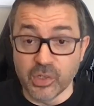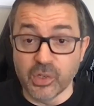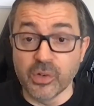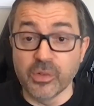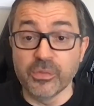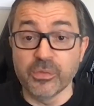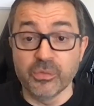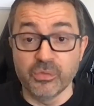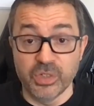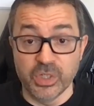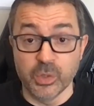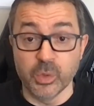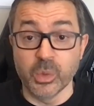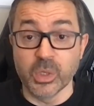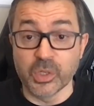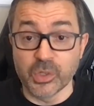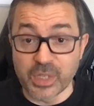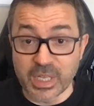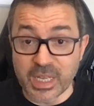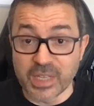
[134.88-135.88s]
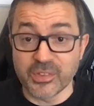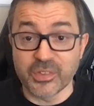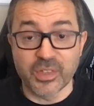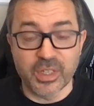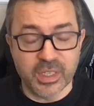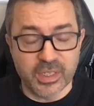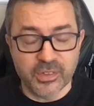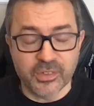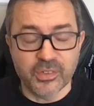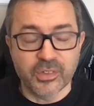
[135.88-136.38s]
of real-world
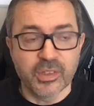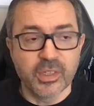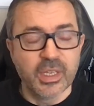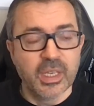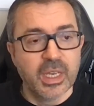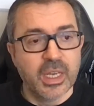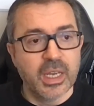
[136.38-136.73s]
assets.